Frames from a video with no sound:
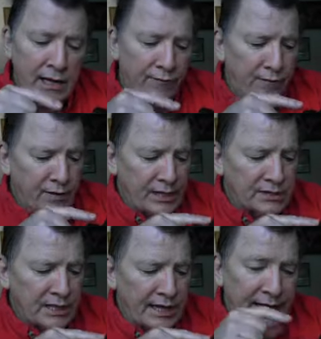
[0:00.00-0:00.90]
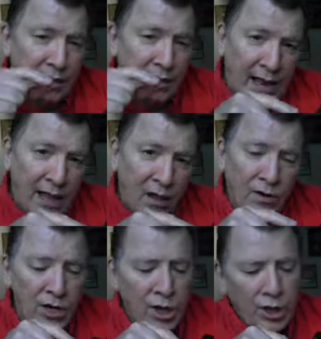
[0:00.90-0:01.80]
from the inside here out,
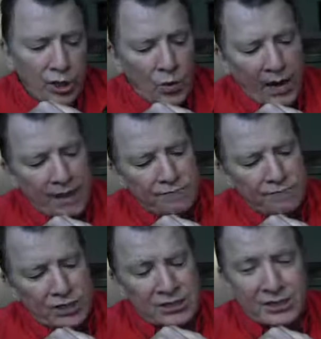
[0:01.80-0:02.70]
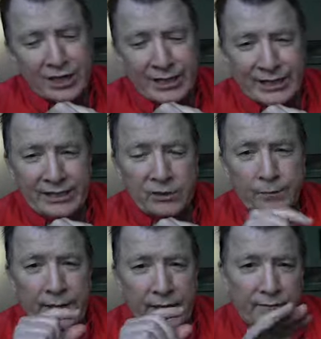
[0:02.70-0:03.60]
you have just a little
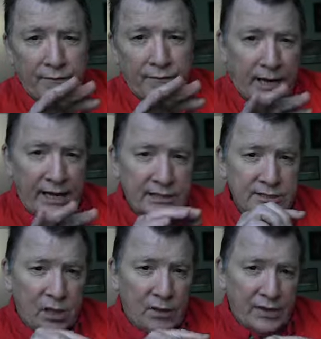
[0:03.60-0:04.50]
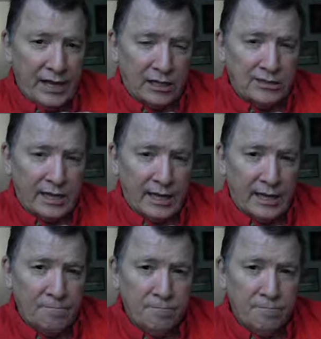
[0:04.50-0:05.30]
bit of a raise on the outside.